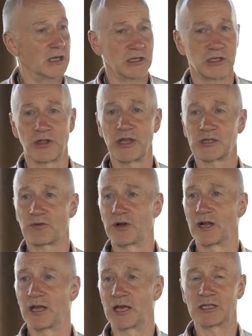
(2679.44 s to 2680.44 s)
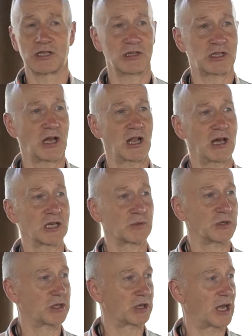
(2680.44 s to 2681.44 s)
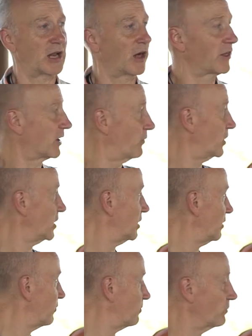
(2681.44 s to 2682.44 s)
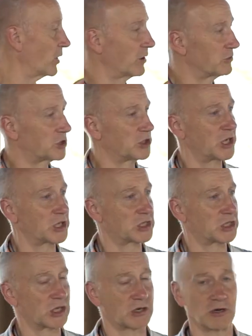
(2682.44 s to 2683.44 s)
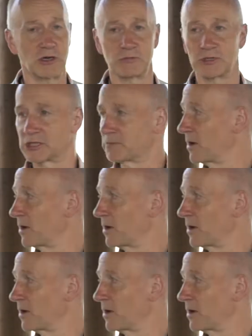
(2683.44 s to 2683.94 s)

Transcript: So that's really it. So this is our last one. So again, I think if we, if what I would suggest is the groups is